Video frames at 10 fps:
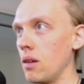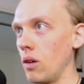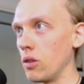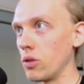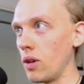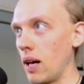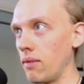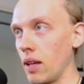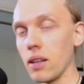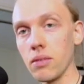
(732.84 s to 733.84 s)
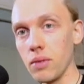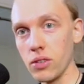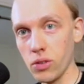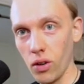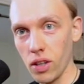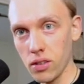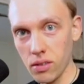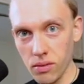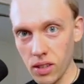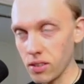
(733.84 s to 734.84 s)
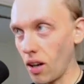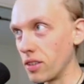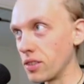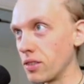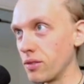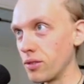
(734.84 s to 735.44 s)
also have like distorted guitars.